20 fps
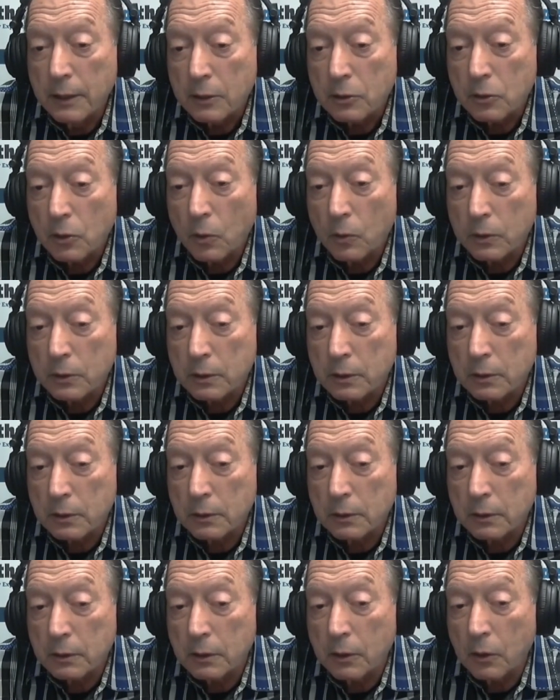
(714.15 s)
So it's
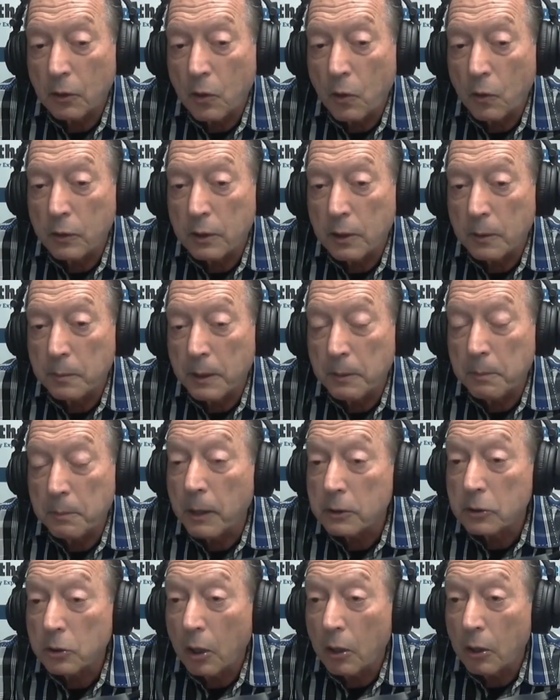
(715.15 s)
going to be
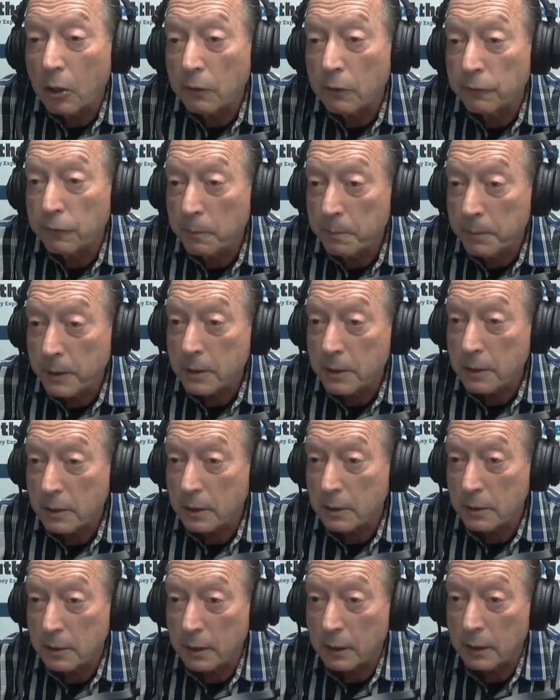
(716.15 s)
much harder for businesses